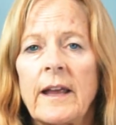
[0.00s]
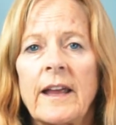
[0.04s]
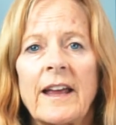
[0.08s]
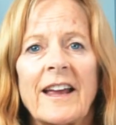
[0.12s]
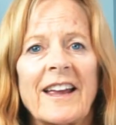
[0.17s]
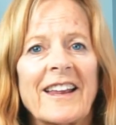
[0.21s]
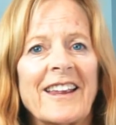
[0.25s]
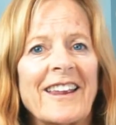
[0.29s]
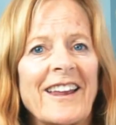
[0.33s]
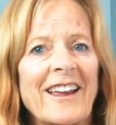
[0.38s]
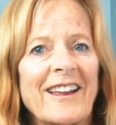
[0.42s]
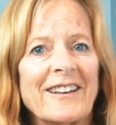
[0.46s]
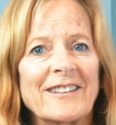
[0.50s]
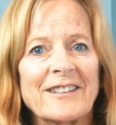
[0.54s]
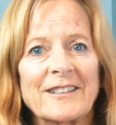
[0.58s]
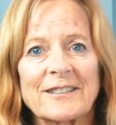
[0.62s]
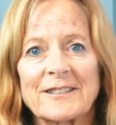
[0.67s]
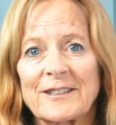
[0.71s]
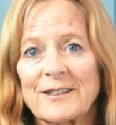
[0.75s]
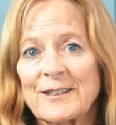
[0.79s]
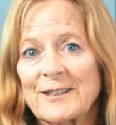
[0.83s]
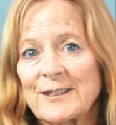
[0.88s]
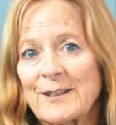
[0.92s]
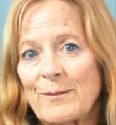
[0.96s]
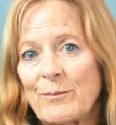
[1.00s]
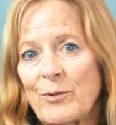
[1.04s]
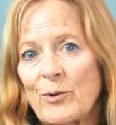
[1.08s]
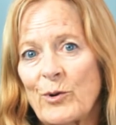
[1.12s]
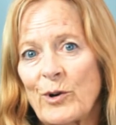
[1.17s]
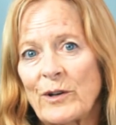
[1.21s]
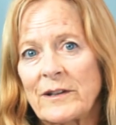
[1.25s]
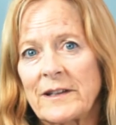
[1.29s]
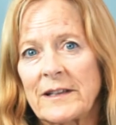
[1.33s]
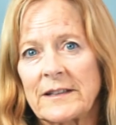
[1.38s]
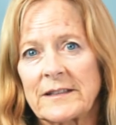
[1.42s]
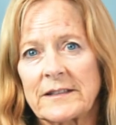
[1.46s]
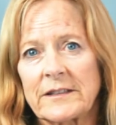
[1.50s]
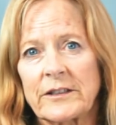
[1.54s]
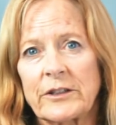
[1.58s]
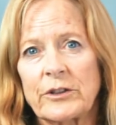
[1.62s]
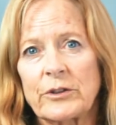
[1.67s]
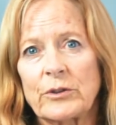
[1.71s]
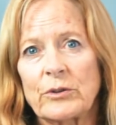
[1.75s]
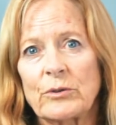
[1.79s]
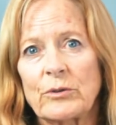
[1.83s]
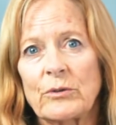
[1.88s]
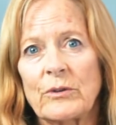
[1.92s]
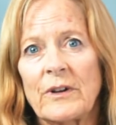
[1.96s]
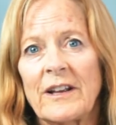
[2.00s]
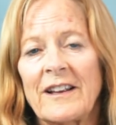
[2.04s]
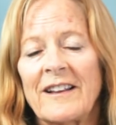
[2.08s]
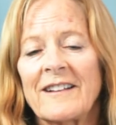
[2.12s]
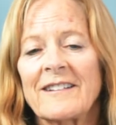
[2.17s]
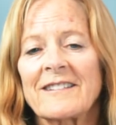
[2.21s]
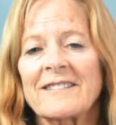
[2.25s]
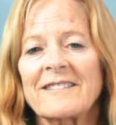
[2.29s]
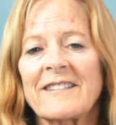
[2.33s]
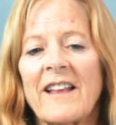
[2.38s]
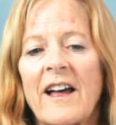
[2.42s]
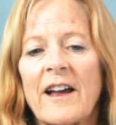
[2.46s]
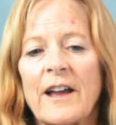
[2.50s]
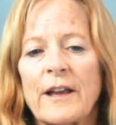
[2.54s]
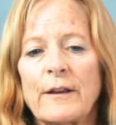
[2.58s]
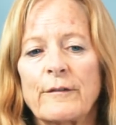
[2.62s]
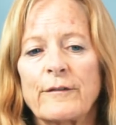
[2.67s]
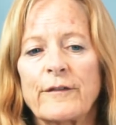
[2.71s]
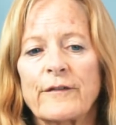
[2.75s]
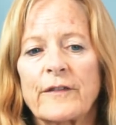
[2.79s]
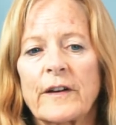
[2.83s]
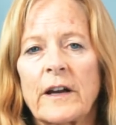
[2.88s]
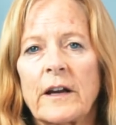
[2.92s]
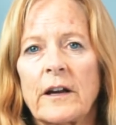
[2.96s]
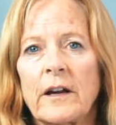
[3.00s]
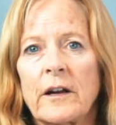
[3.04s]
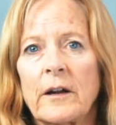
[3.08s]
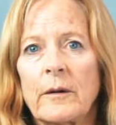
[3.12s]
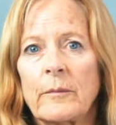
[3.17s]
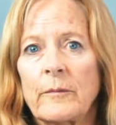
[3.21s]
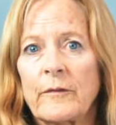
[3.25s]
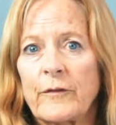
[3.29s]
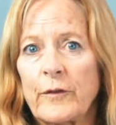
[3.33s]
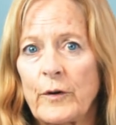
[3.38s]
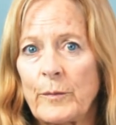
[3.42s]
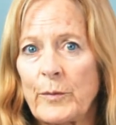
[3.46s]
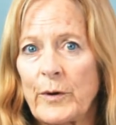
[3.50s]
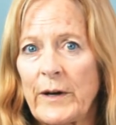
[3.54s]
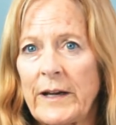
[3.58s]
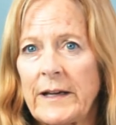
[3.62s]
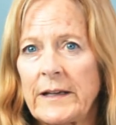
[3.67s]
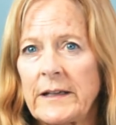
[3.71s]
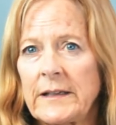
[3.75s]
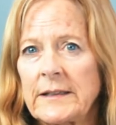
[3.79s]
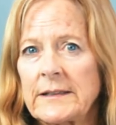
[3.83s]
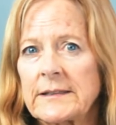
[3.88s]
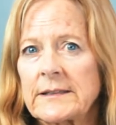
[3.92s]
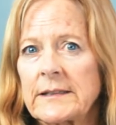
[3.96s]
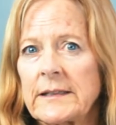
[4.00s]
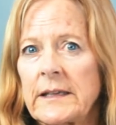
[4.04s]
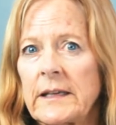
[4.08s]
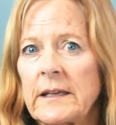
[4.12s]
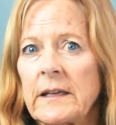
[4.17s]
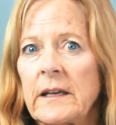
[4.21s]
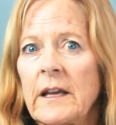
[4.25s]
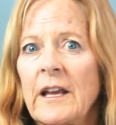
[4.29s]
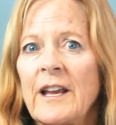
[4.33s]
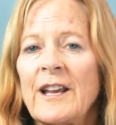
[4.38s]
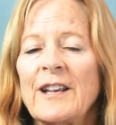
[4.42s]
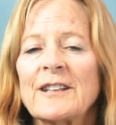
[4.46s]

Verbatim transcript: again, to just support this new life um, for pregnancy.